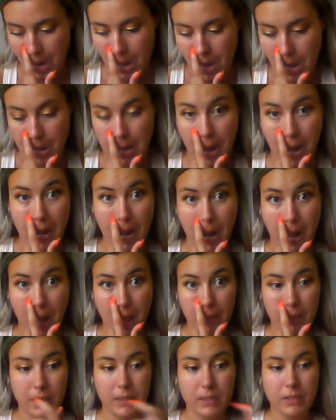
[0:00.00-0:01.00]

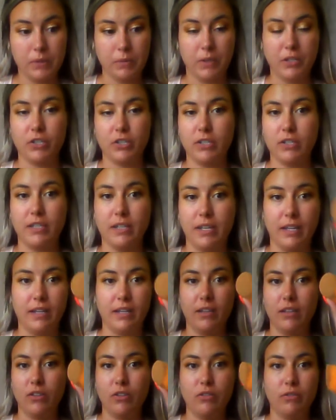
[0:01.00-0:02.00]
$10, which is like,
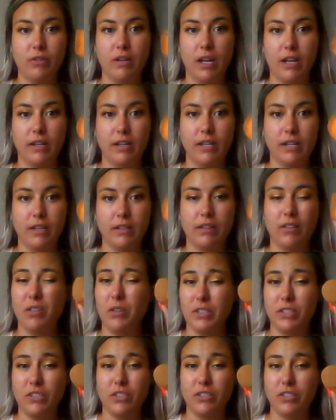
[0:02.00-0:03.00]
you do not need,
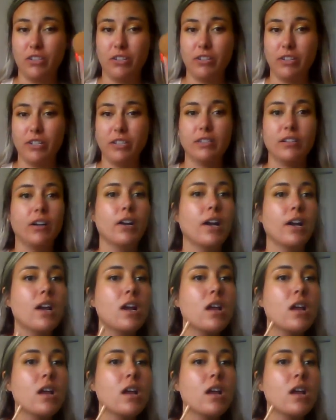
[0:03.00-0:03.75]
sturdy, sorry.